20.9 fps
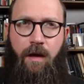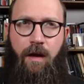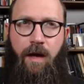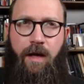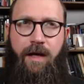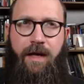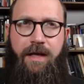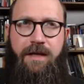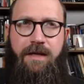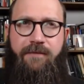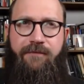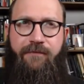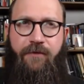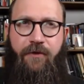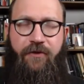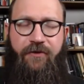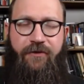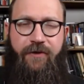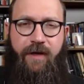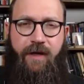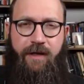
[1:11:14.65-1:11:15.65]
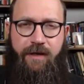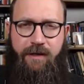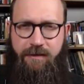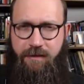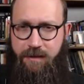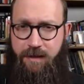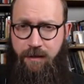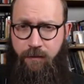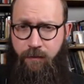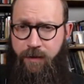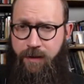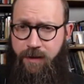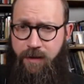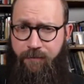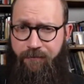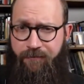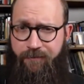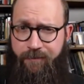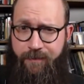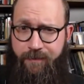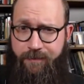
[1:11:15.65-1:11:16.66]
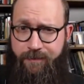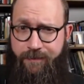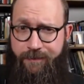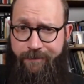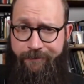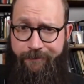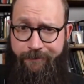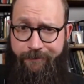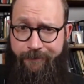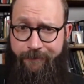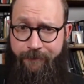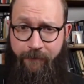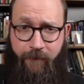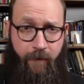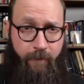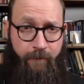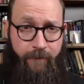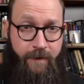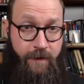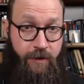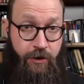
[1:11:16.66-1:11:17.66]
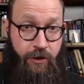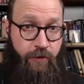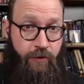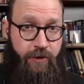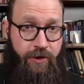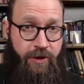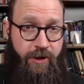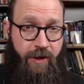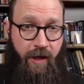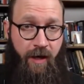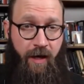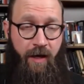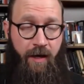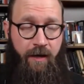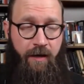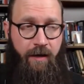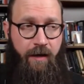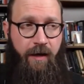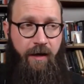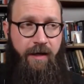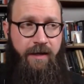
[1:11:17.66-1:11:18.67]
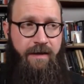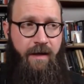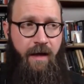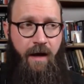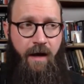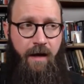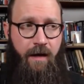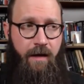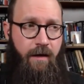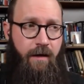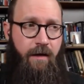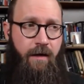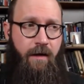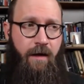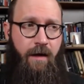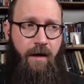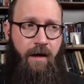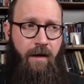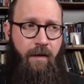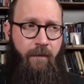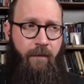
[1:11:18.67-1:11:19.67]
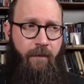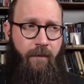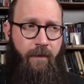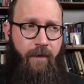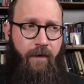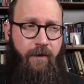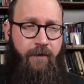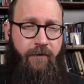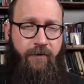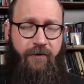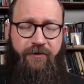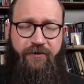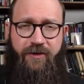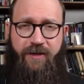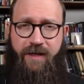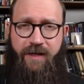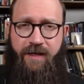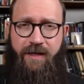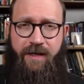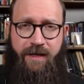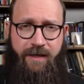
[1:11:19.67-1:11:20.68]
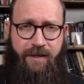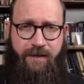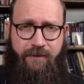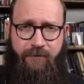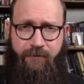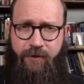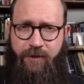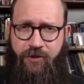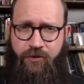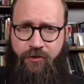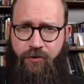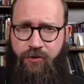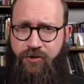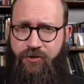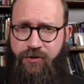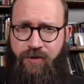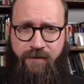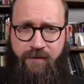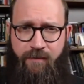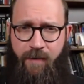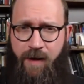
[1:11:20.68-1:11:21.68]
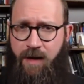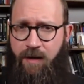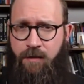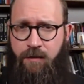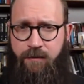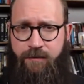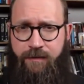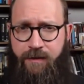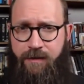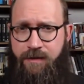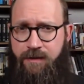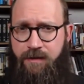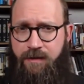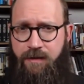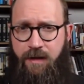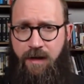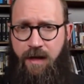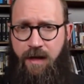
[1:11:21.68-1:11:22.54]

I guess the first thing, and this will sound weird, come from from the Jewish guy, is that um, Christianity gets really short shrift by occultists.